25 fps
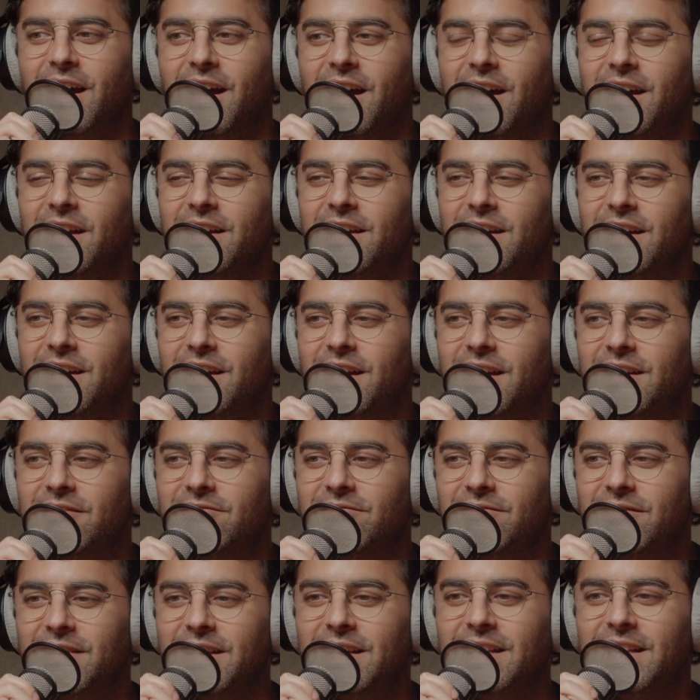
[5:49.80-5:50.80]
I
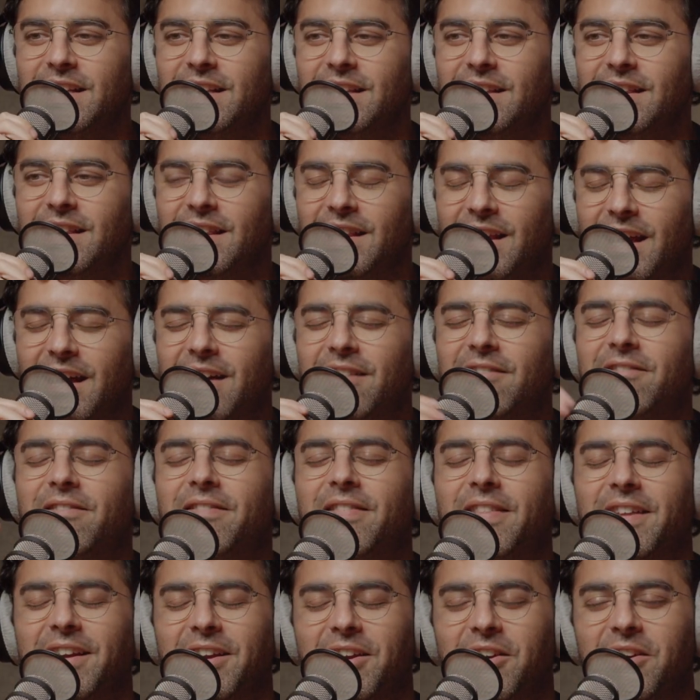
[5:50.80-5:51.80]
really
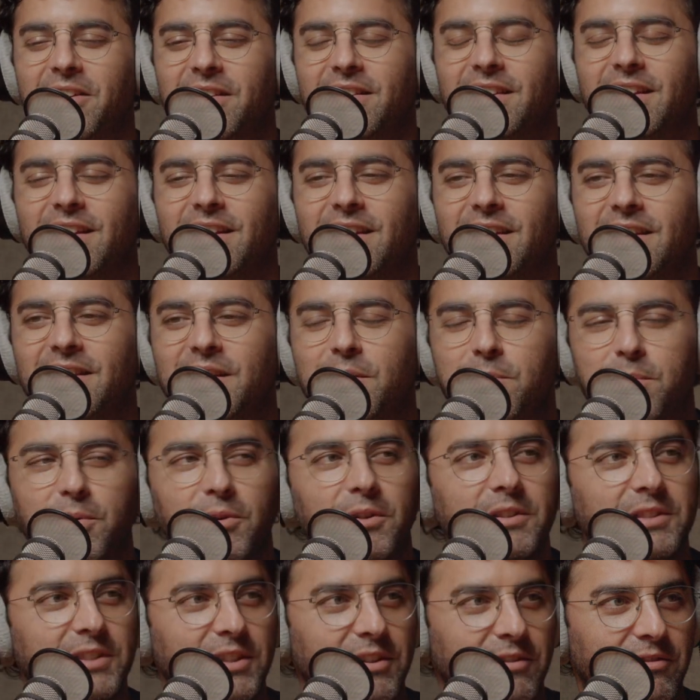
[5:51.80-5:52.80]
love the
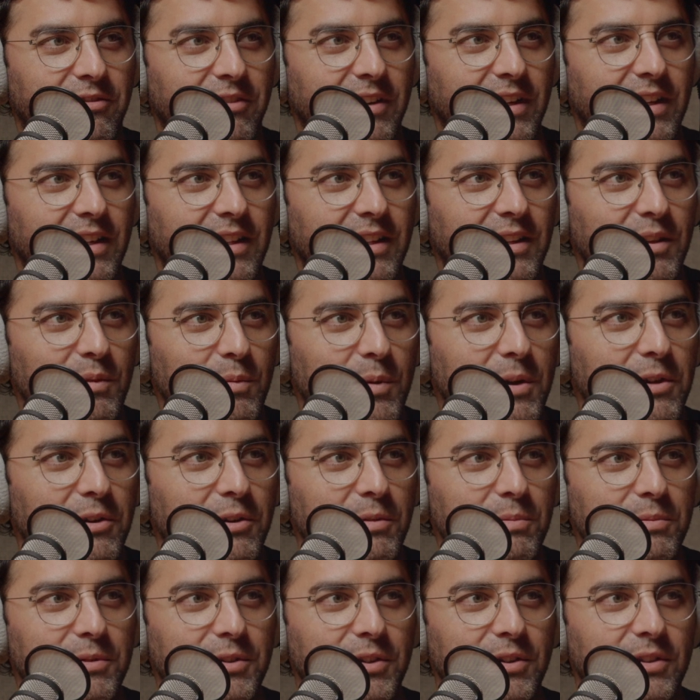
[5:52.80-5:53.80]
books that you've written, the
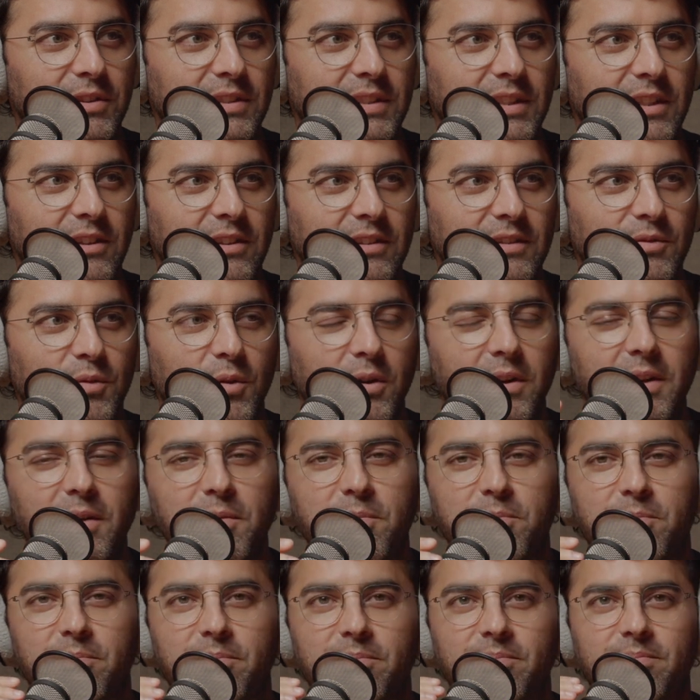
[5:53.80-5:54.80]
Welcome To series.
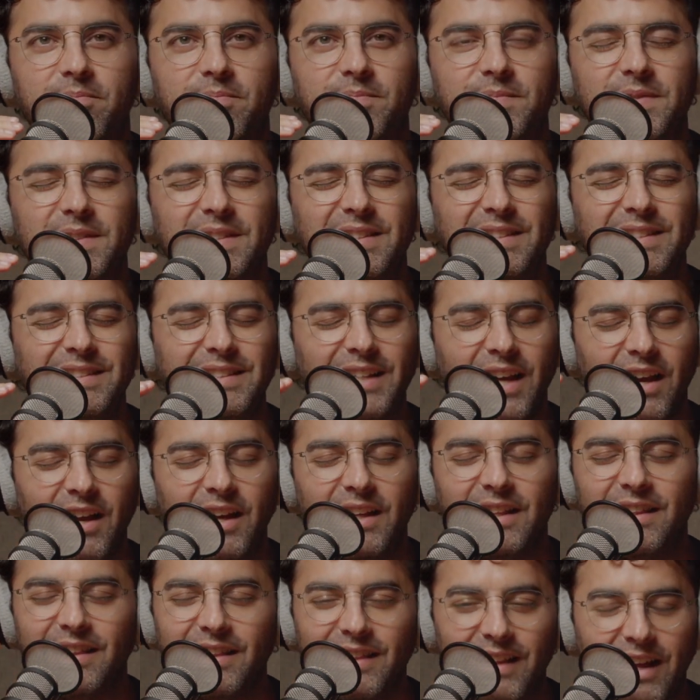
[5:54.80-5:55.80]

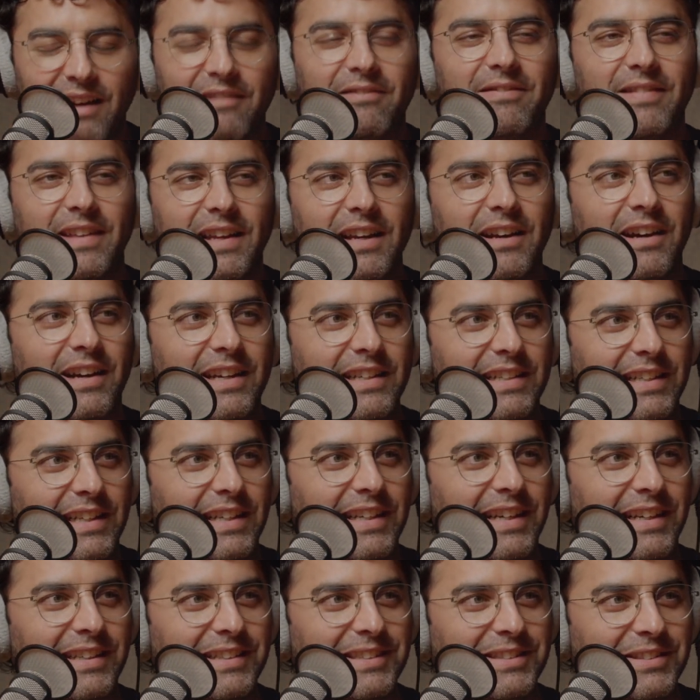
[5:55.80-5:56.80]
I love the
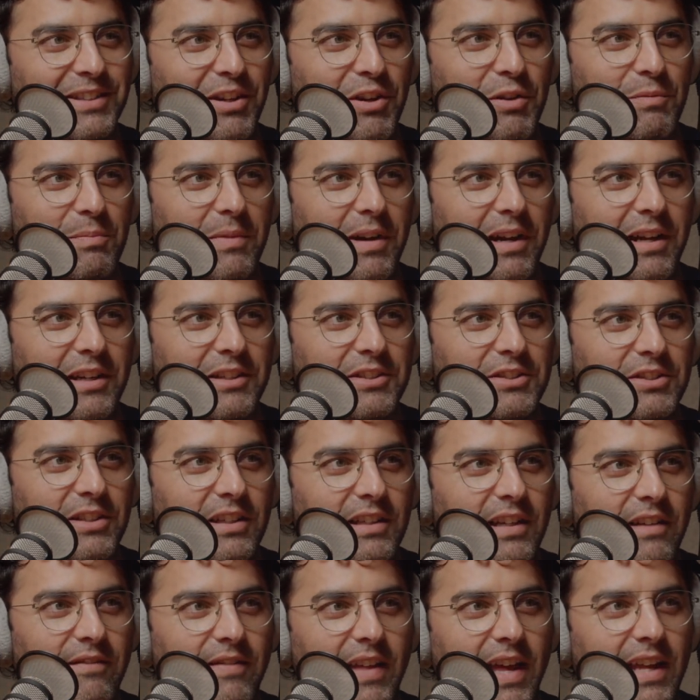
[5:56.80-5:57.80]
idea so much
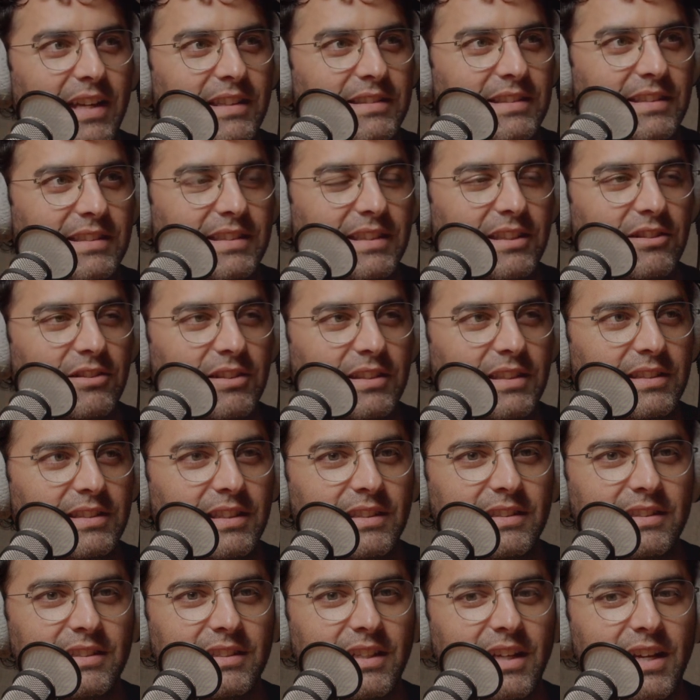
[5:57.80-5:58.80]
of that as a series
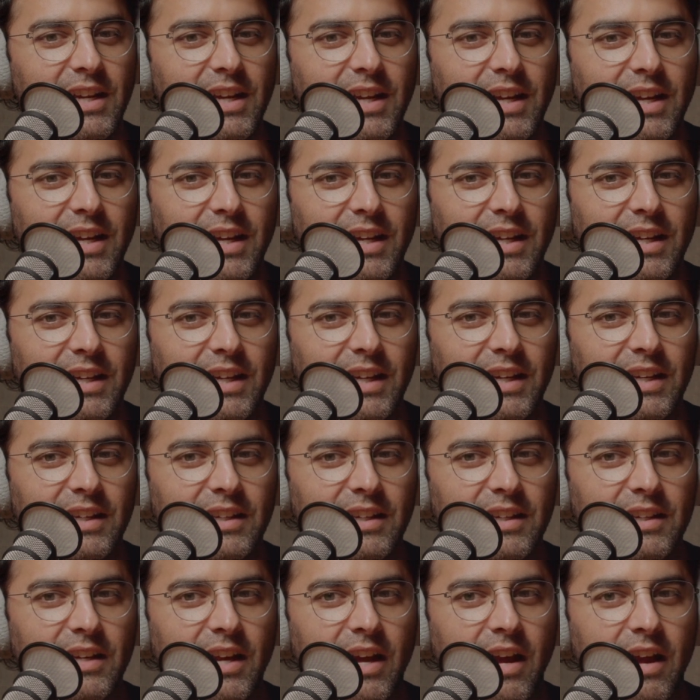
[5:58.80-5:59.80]
because
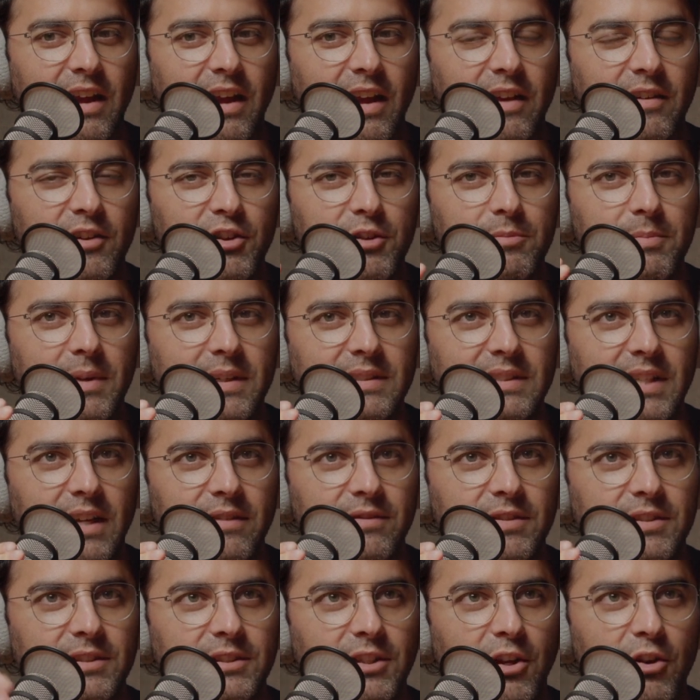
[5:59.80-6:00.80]
you must
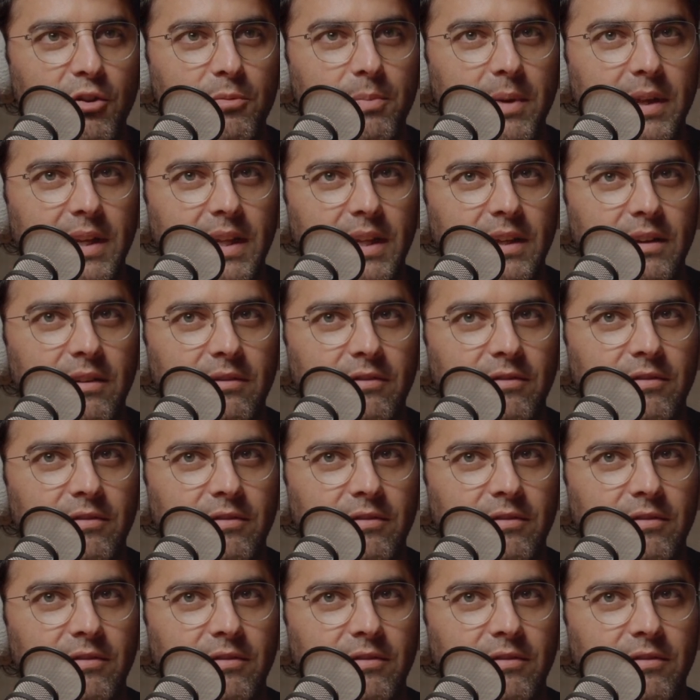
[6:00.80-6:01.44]
have so many